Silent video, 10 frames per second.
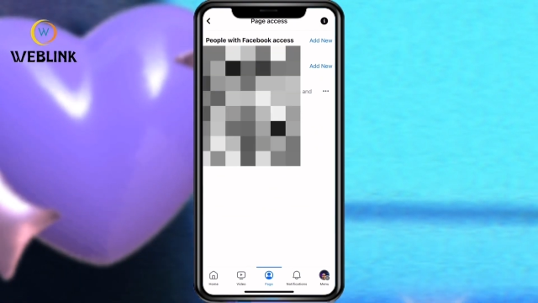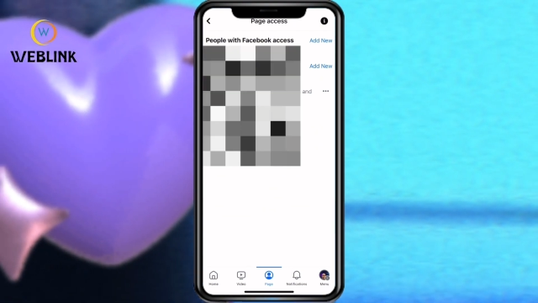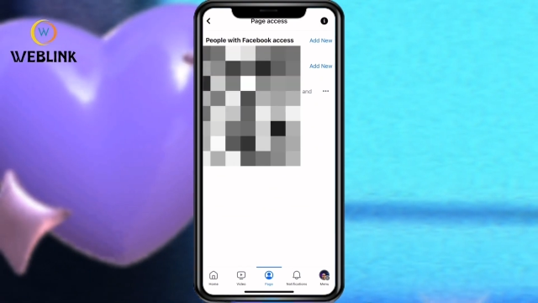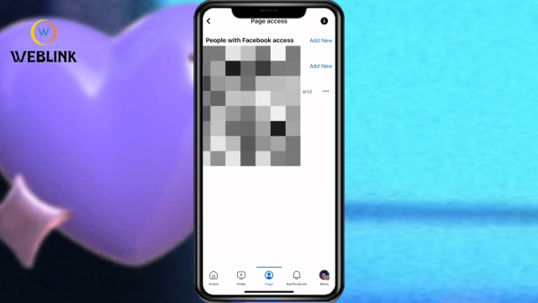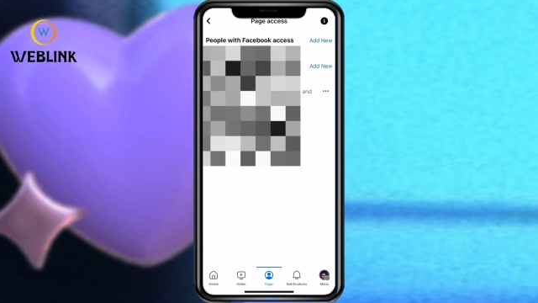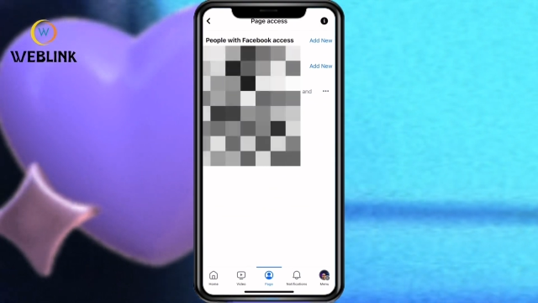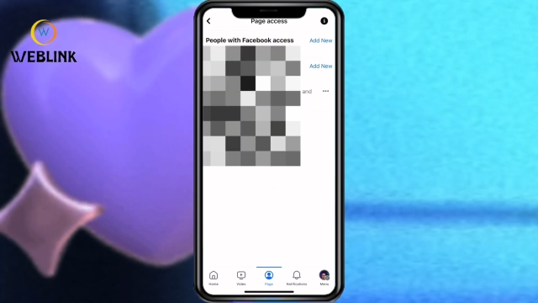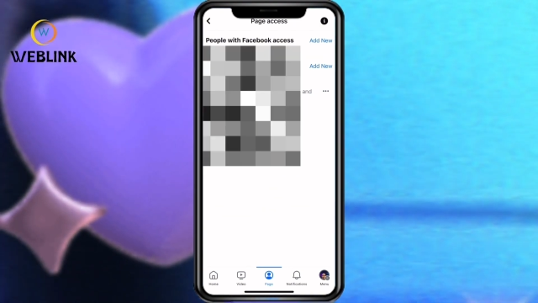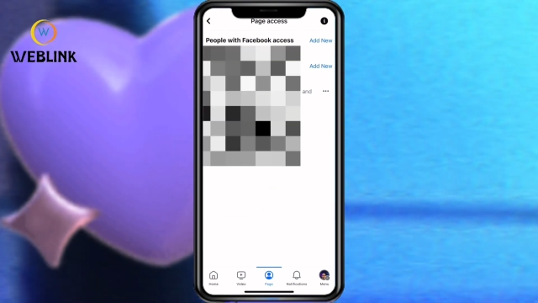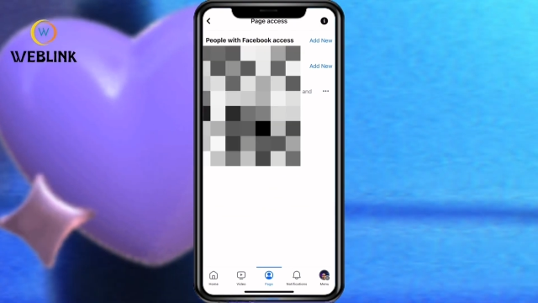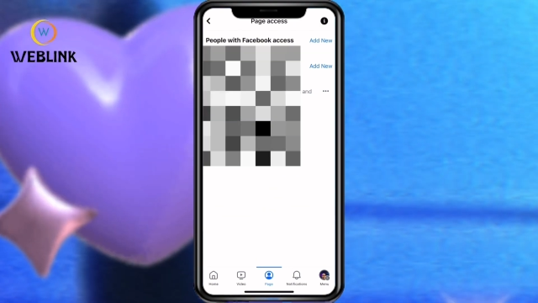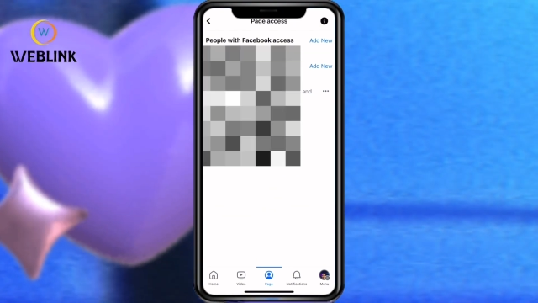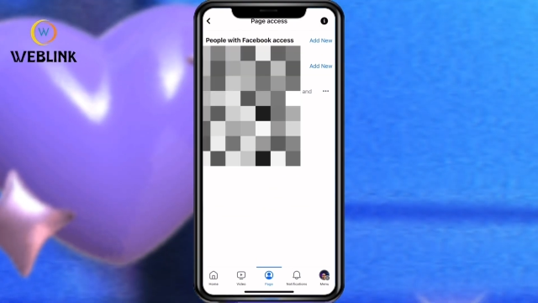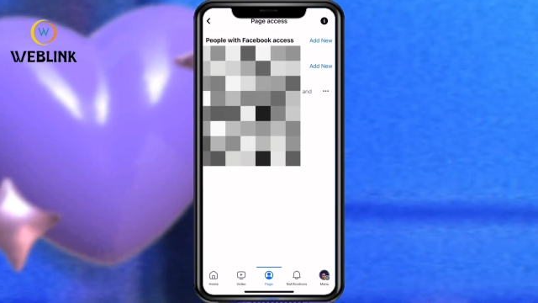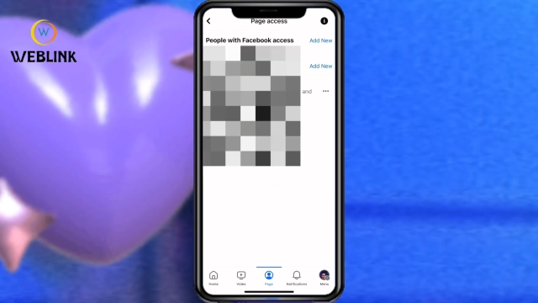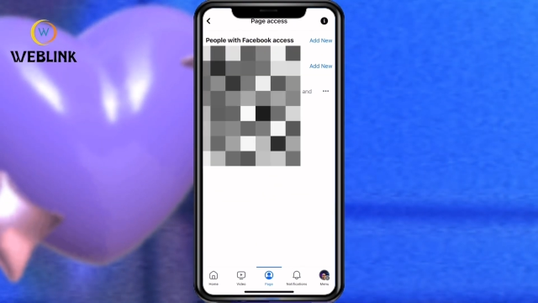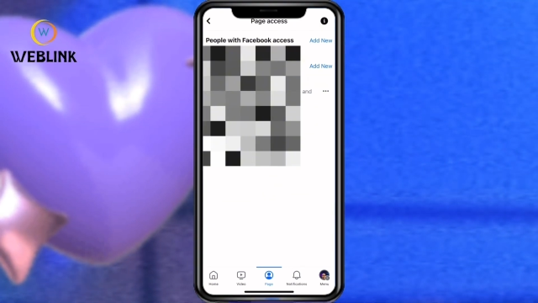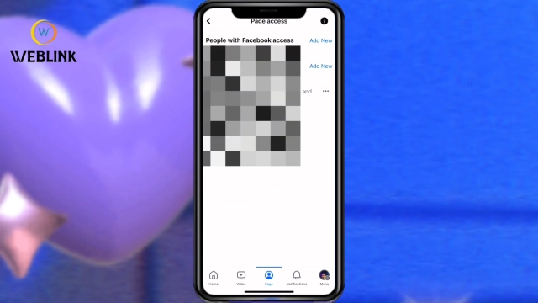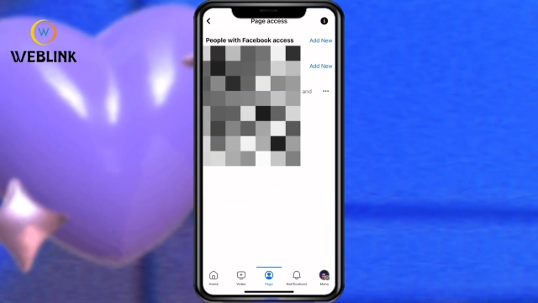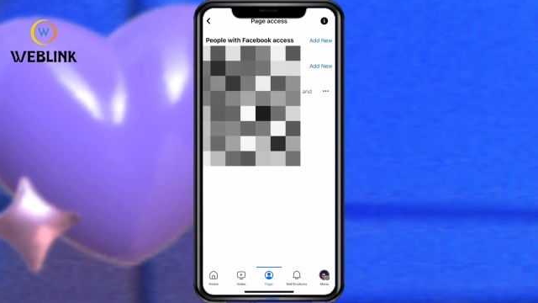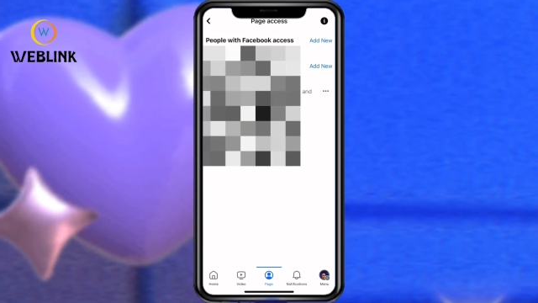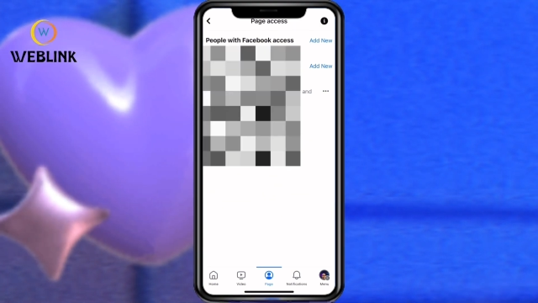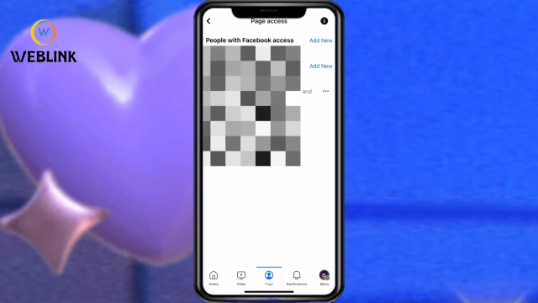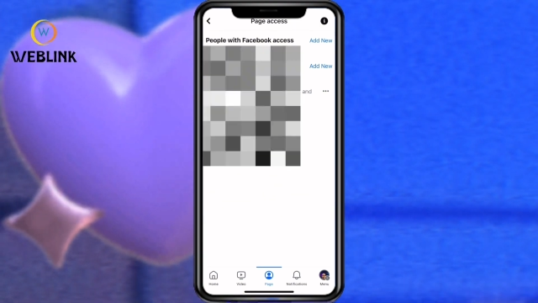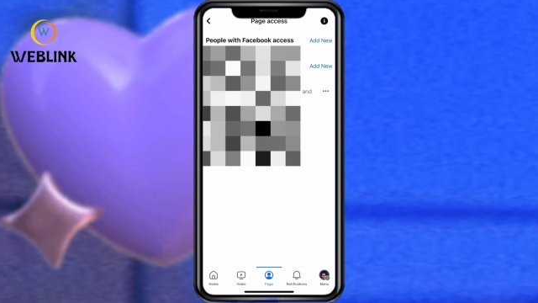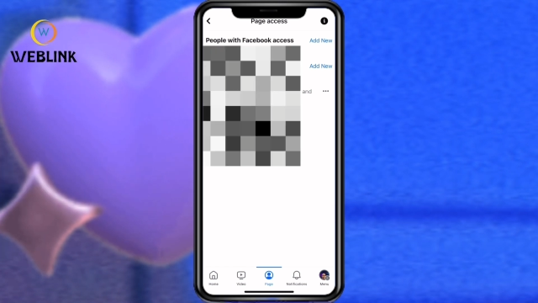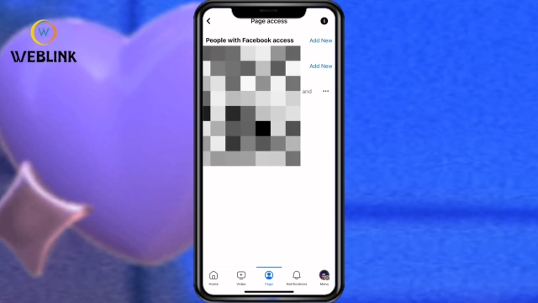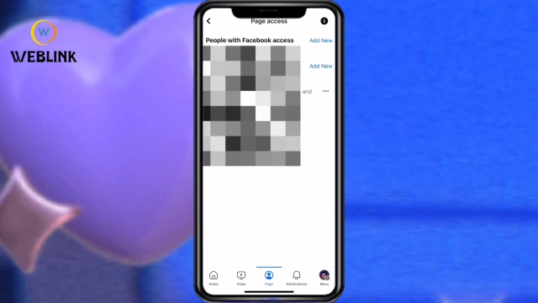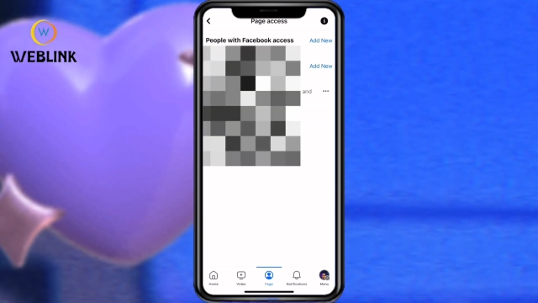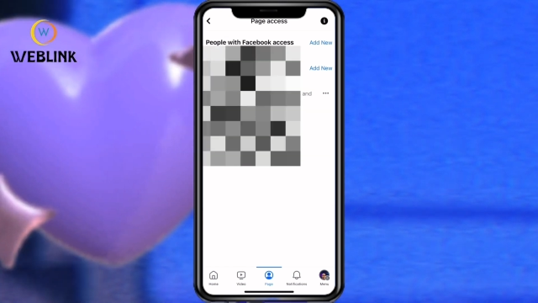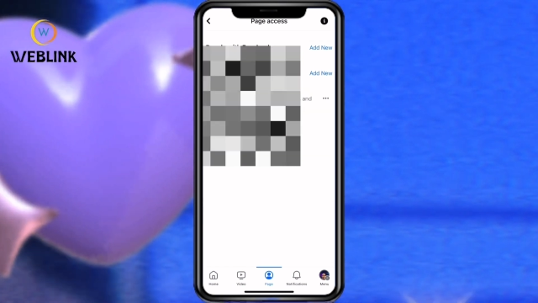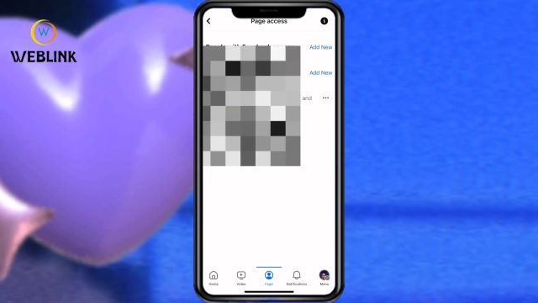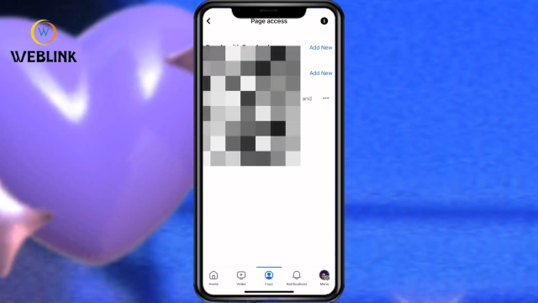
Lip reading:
Nobody's mouth can be seen.